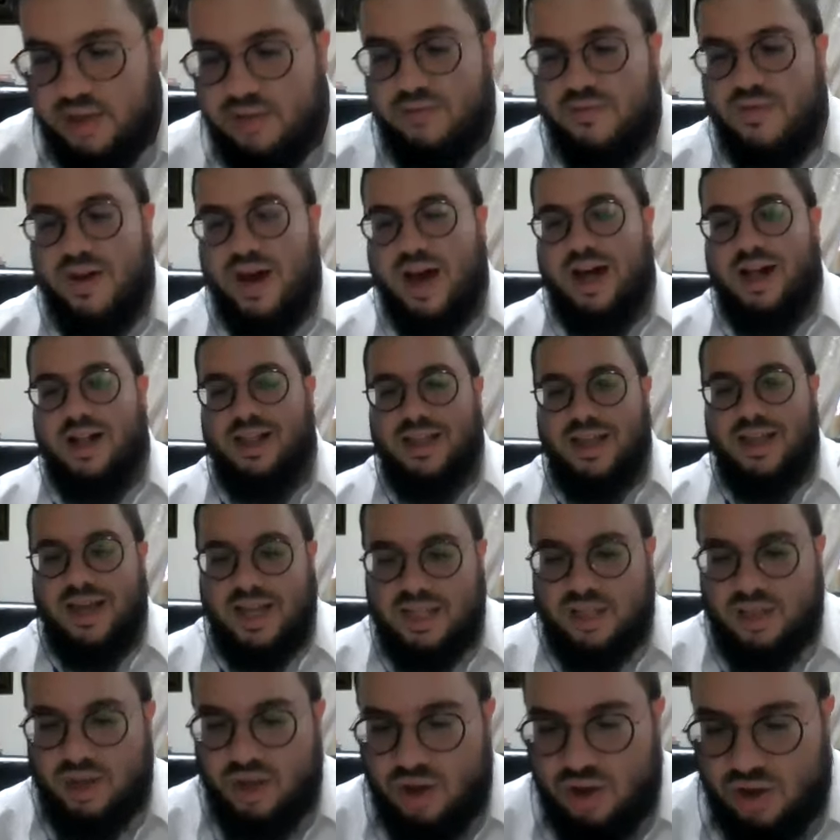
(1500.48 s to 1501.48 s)
ve'al
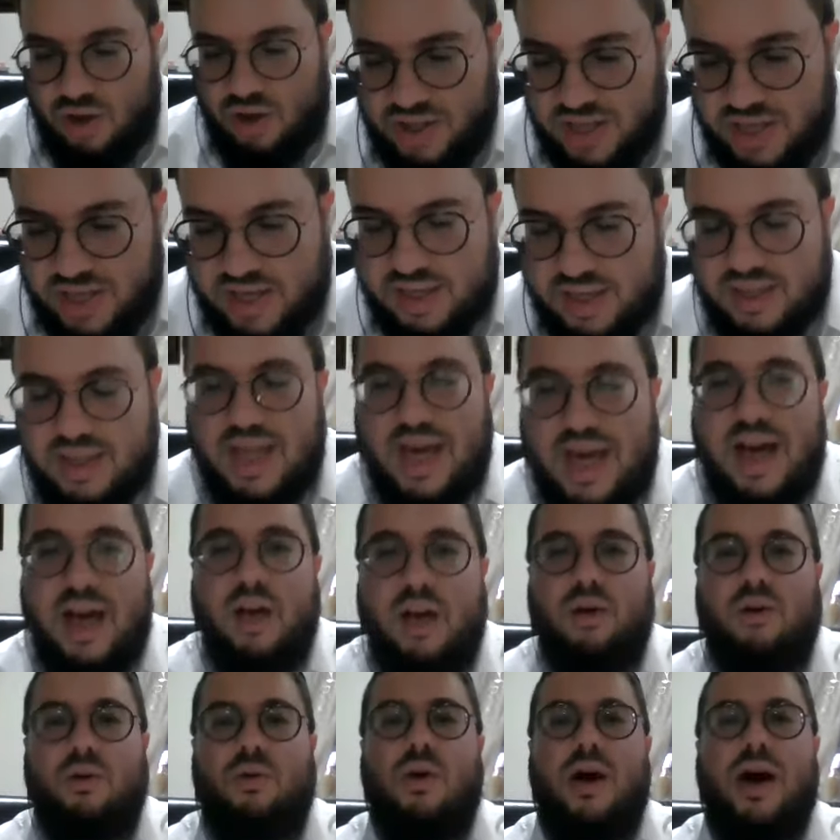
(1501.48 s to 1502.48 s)
yadon
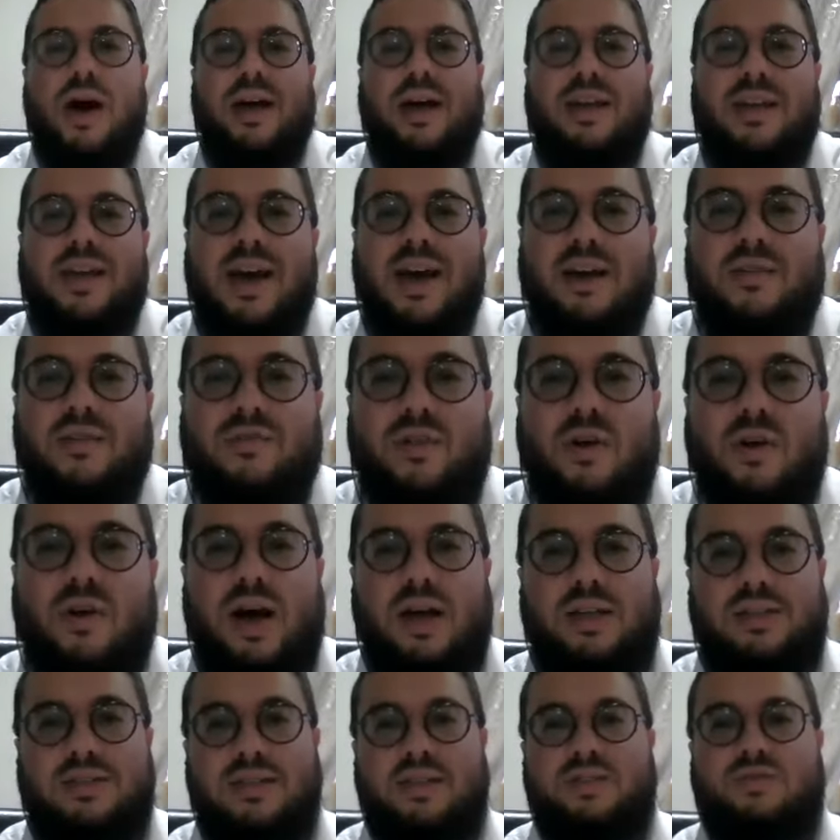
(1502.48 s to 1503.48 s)
nichna ruach
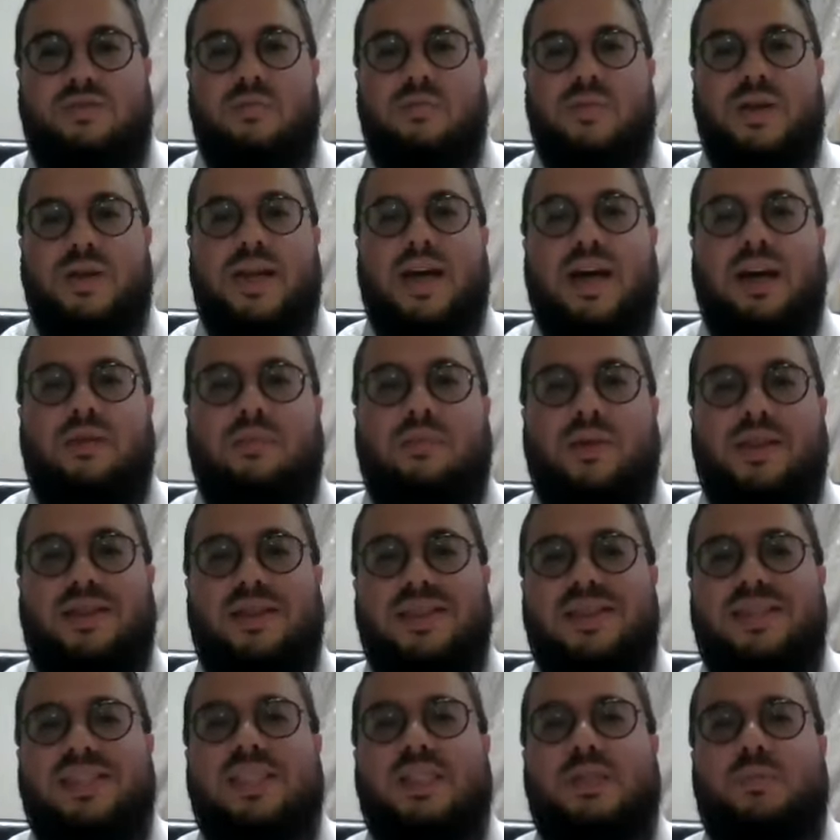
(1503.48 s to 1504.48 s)
gavoa. Says Rabbi Nachman,
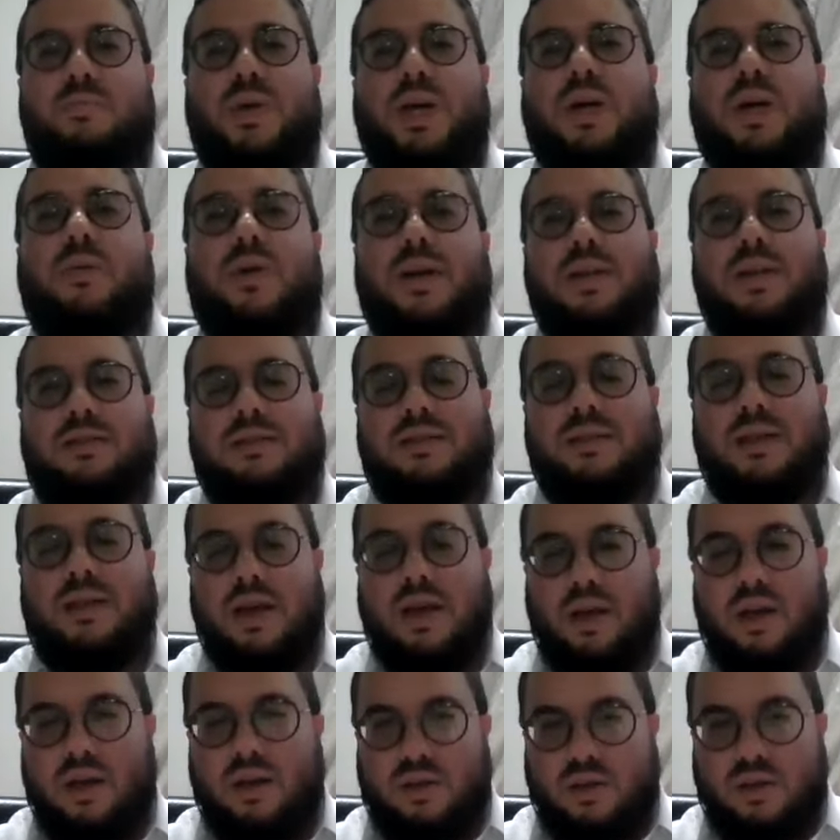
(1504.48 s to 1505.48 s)
this spirit
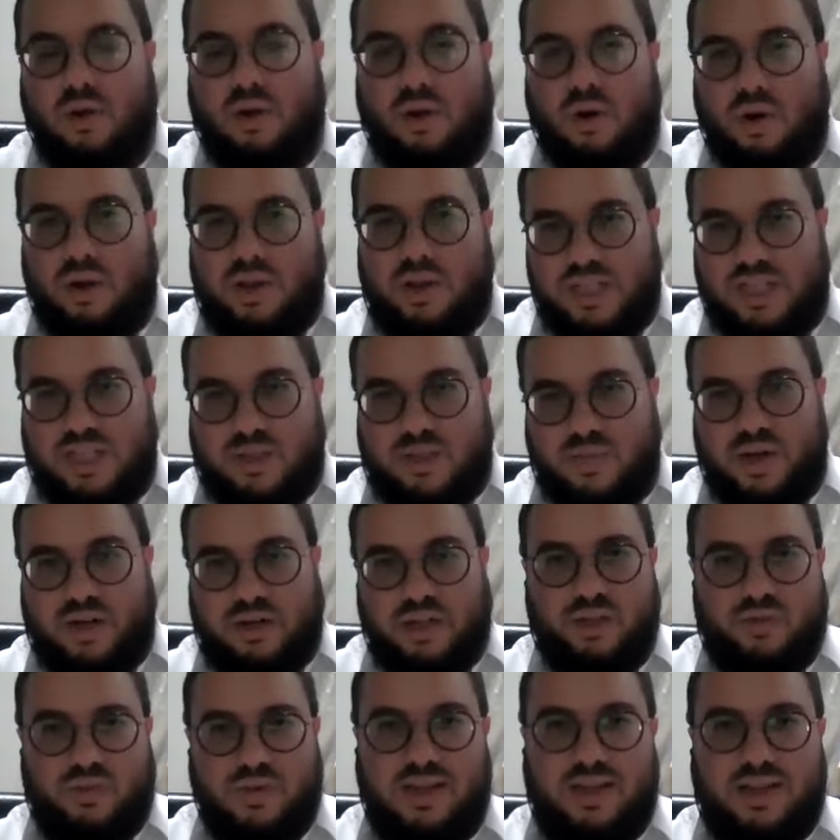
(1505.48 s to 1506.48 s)
the Holy
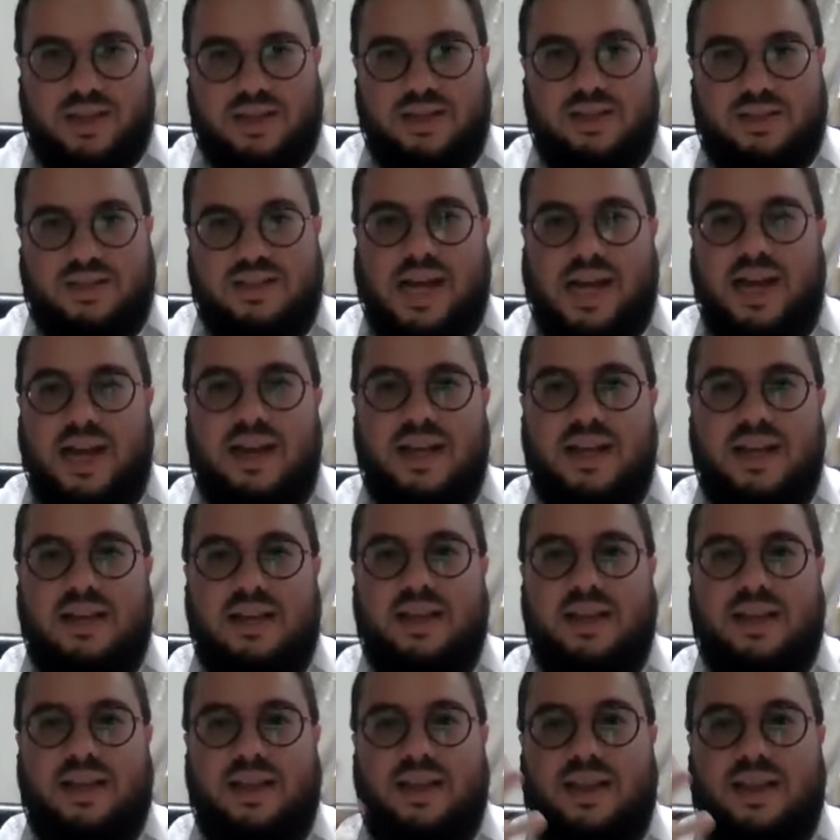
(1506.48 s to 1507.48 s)
Spirit within the tzaddik
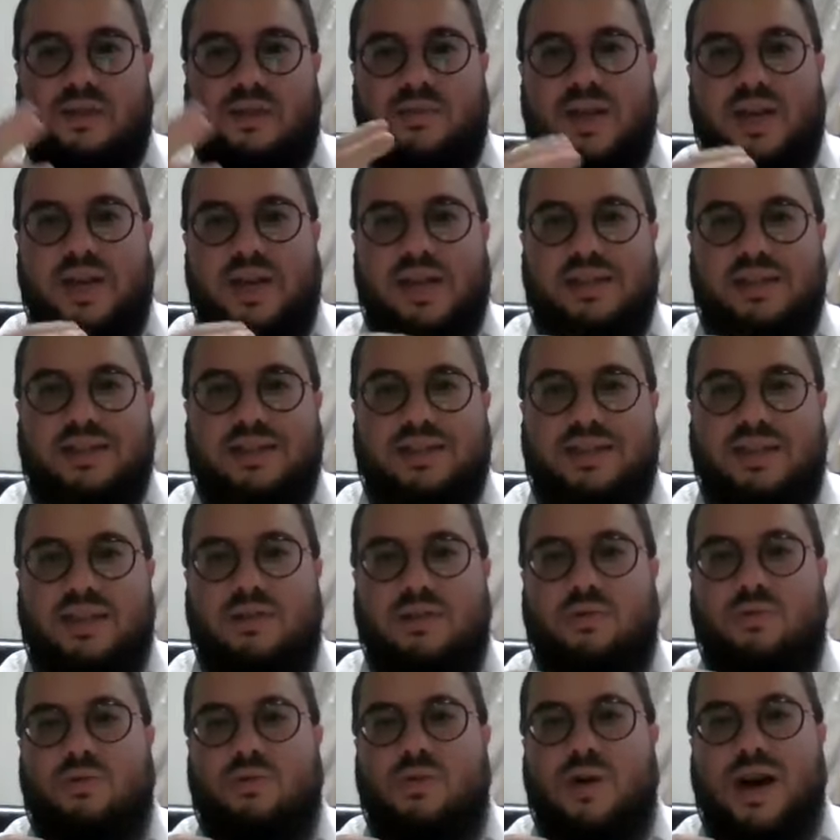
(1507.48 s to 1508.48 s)
eliminates the
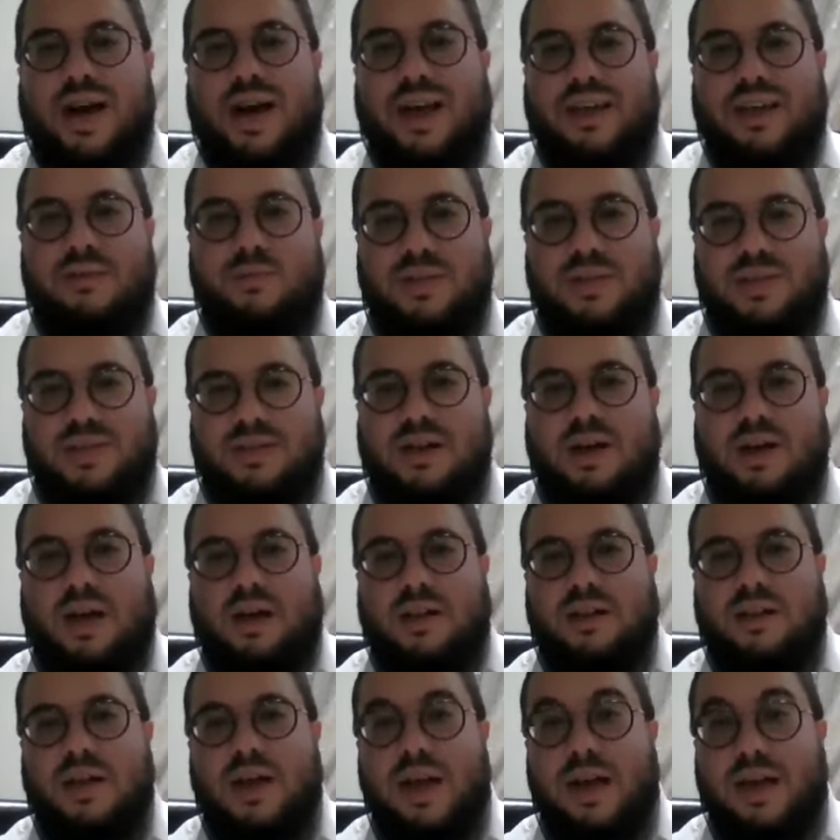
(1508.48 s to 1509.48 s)
ruach, what's
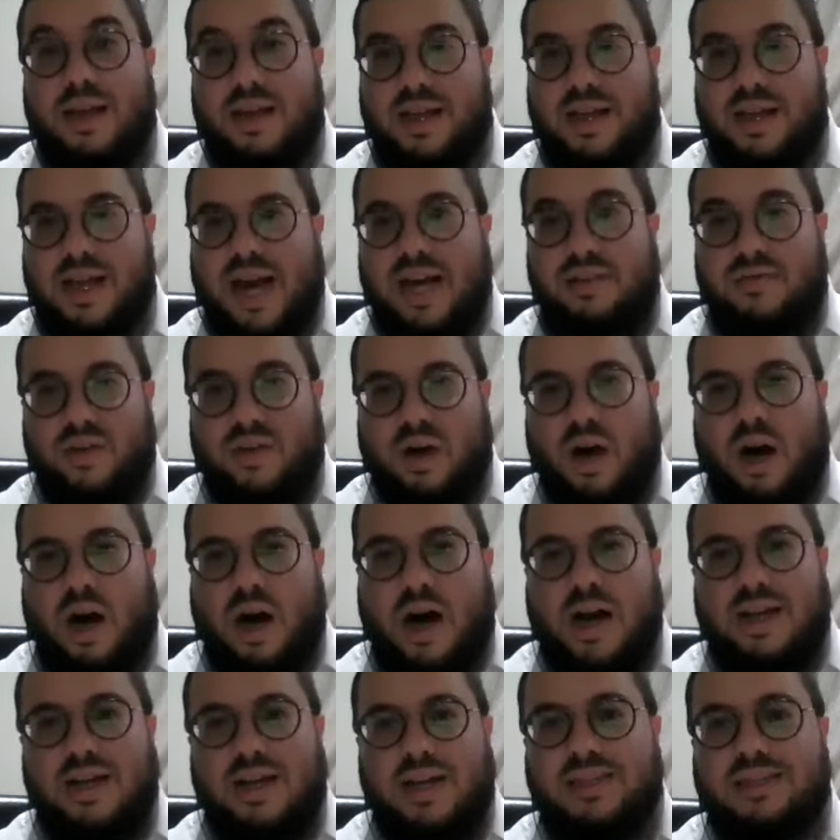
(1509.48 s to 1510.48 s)
called gaiva,
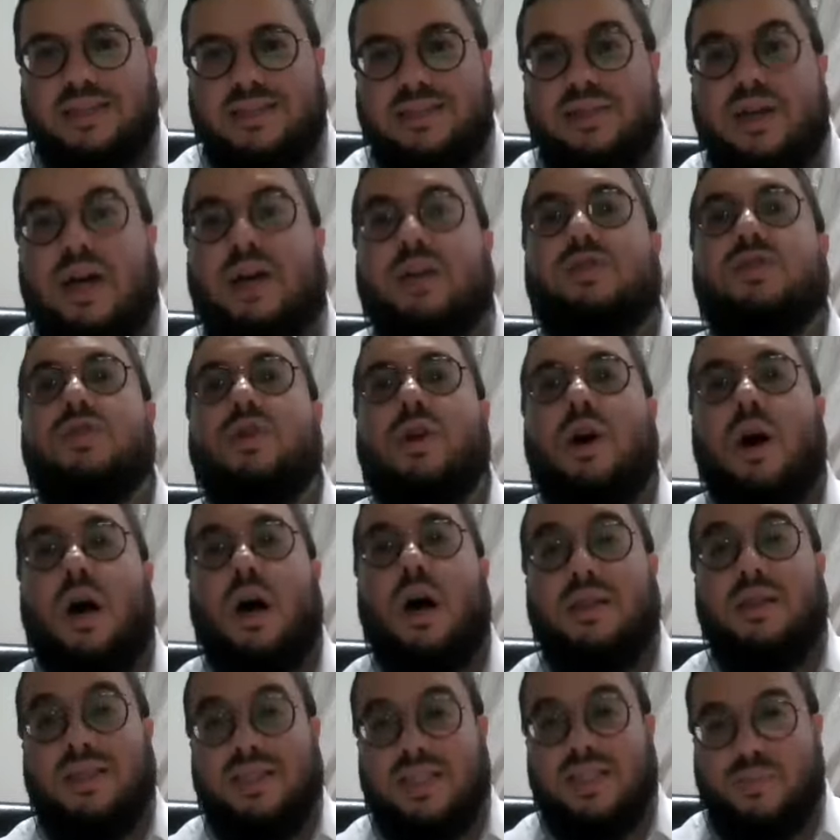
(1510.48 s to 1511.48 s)
haughtiness, is also
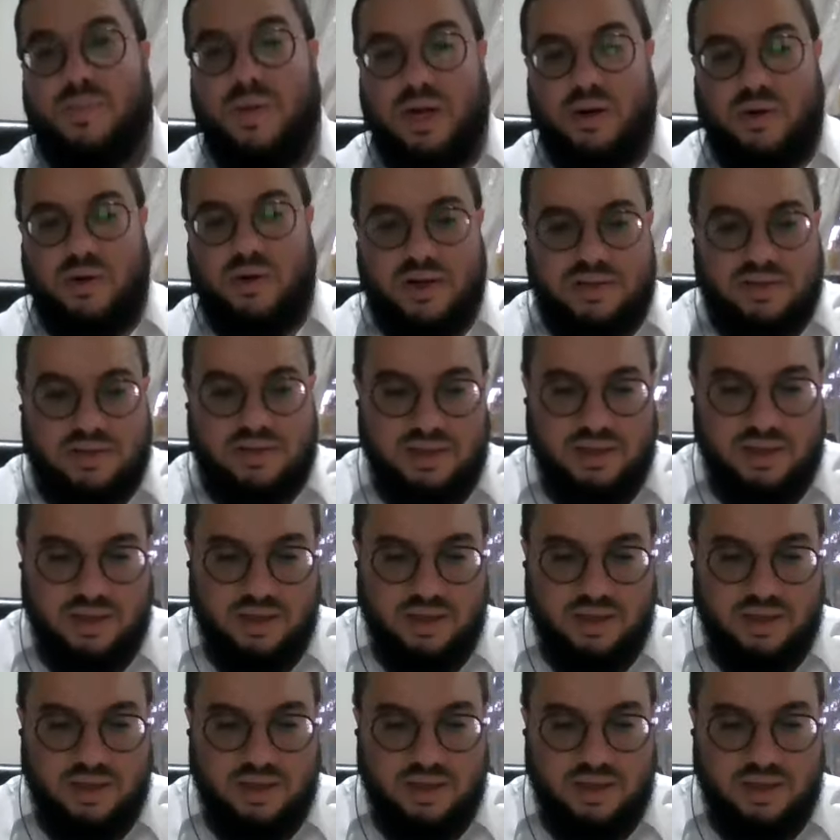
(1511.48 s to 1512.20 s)
called a spirit,